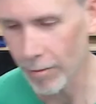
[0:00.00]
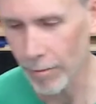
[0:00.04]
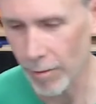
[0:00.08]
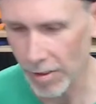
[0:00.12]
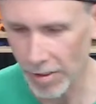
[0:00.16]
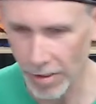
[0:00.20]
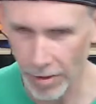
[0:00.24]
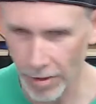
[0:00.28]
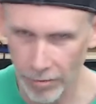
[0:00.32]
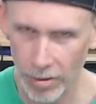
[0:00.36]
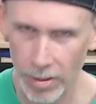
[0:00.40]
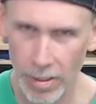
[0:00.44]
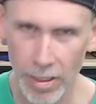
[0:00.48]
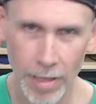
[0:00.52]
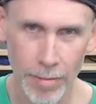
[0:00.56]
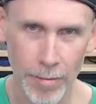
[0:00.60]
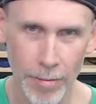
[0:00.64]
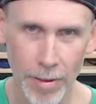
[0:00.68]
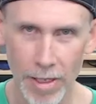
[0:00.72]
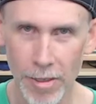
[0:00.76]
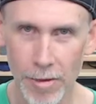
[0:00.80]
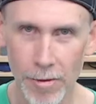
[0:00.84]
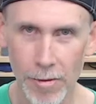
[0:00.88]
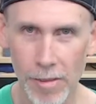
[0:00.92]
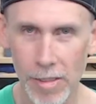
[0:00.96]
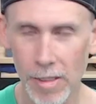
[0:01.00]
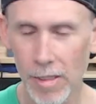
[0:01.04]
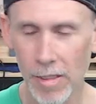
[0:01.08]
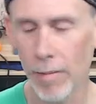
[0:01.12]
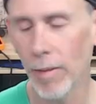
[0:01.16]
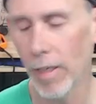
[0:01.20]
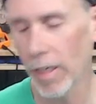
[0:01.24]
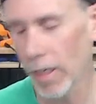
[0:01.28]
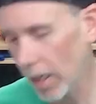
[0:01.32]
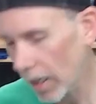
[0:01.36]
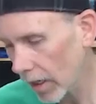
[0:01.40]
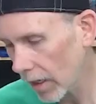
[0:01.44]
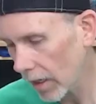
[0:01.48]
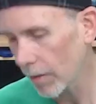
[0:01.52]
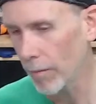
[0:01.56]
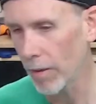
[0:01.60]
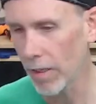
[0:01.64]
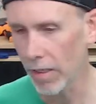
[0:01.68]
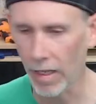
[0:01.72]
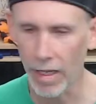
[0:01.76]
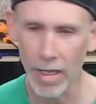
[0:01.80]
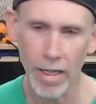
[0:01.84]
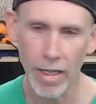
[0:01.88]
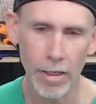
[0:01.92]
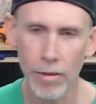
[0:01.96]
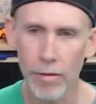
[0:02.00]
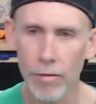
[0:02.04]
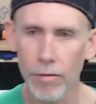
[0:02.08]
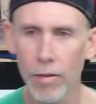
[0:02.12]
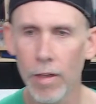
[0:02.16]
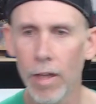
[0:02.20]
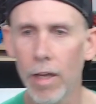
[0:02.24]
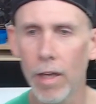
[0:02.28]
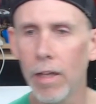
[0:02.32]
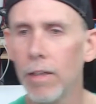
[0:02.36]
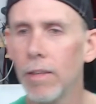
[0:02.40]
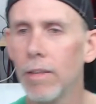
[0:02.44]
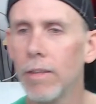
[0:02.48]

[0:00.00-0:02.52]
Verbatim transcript: almost every time I use it. And I'm like, I got to make a handle for it.